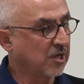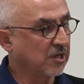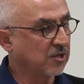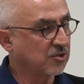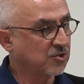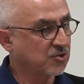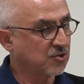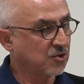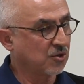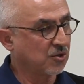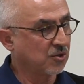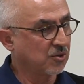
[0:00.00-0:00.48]

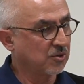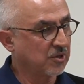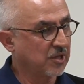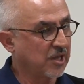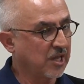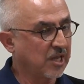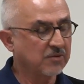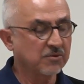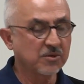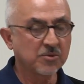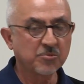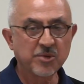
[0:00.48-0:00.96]
So
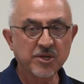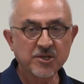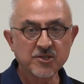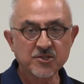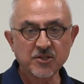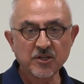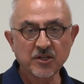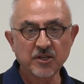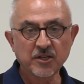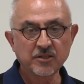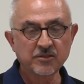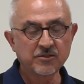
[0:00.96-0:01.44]
they were
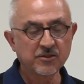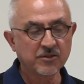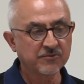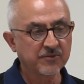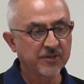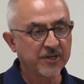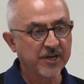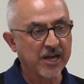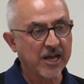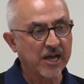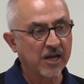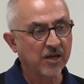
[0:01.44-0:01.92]
basically
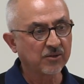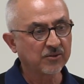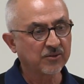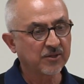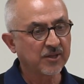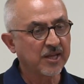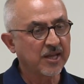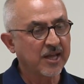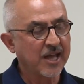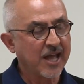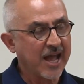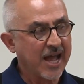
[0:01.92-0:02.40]
driven out
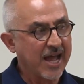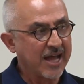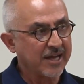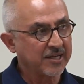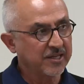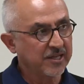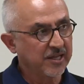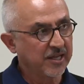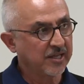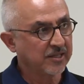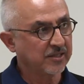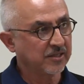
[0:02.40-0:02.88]

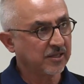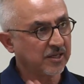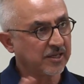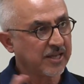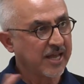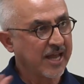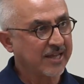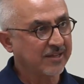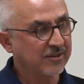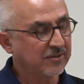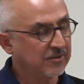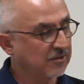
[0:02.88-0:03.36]
and yet it
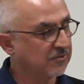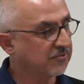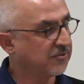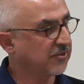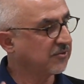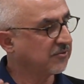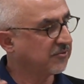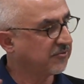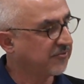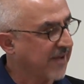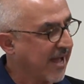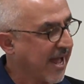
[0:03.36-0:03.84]
had
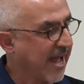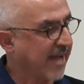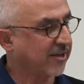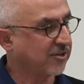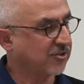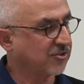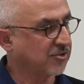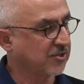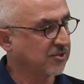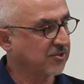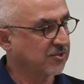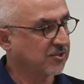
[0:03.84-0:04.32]
different
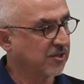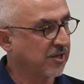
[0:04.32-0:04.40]
factions.